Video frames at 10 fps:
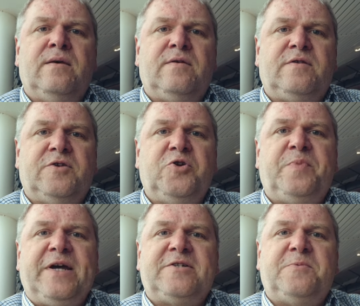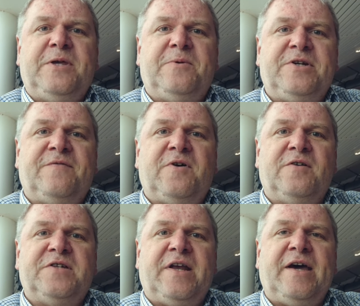So the duplex suite, which I've
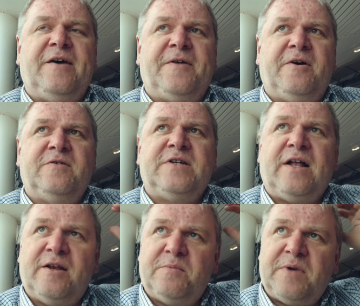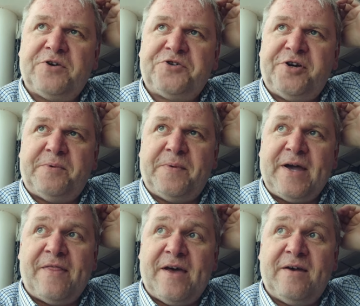got tonight at the hotel, and I'll show you when we
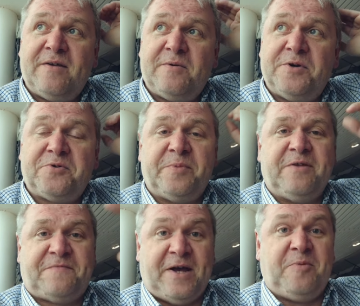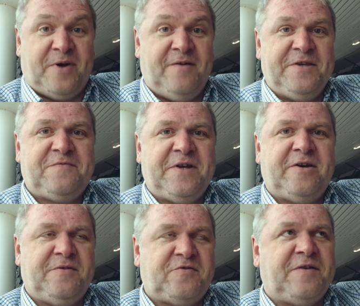get there, which will be the final part of this
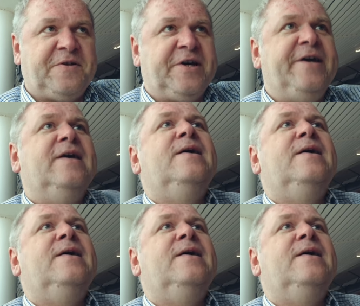video on travel day,